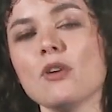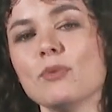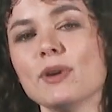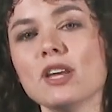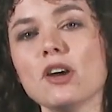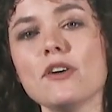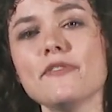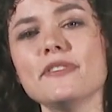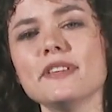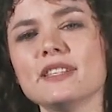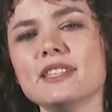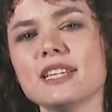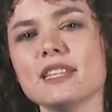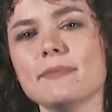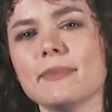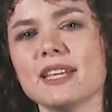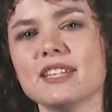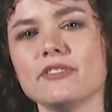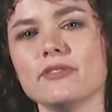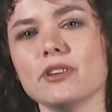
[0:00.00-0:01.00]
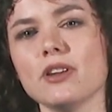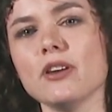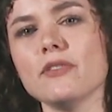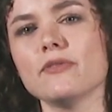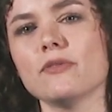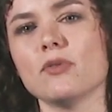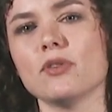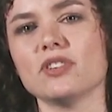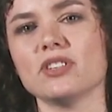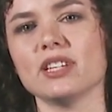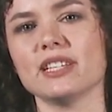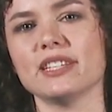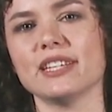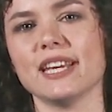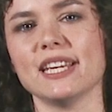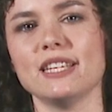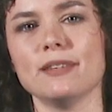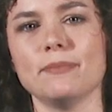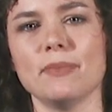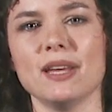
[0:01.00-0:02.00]
We often see the meta in Overwatch
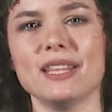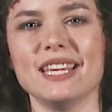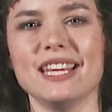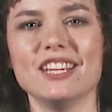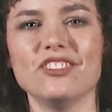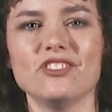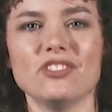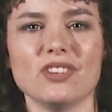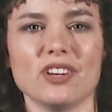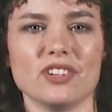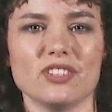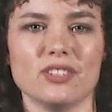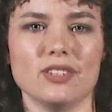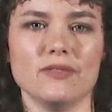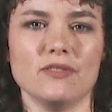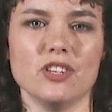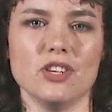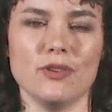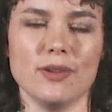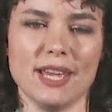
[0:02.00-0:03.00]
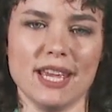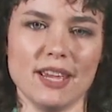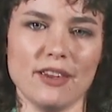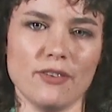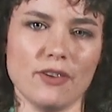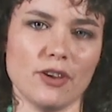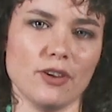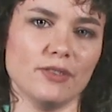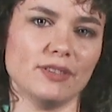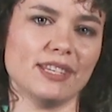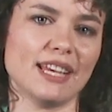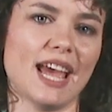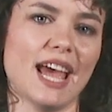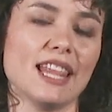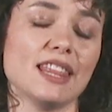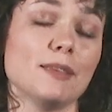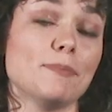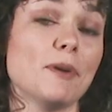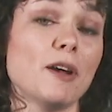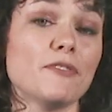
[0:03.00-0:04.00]
dictated by the introduction of new heroes
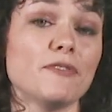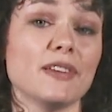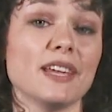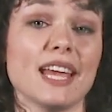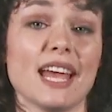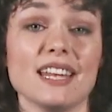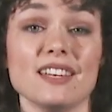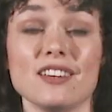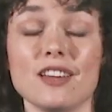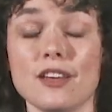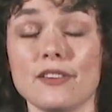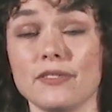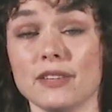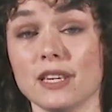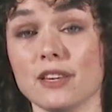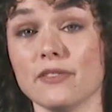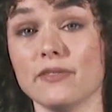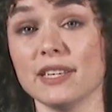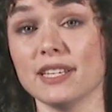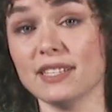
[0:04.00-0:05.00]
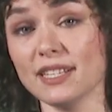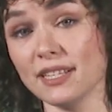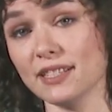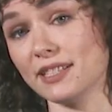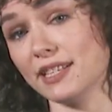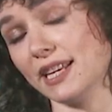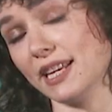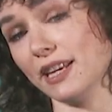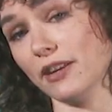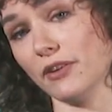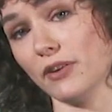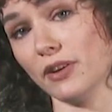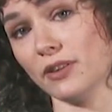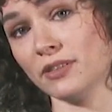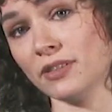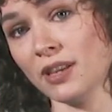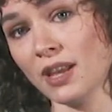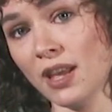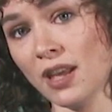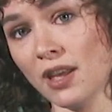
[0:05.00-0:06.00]
and the buffing and nerfing of existing
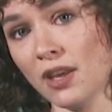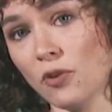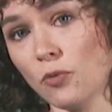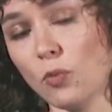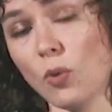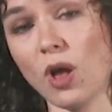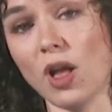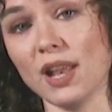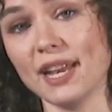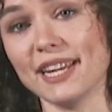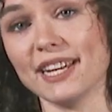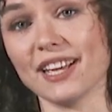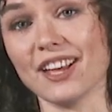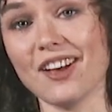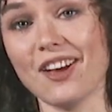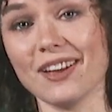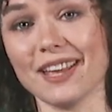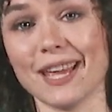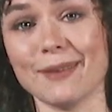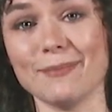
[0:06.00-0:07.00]
heroes, while in a card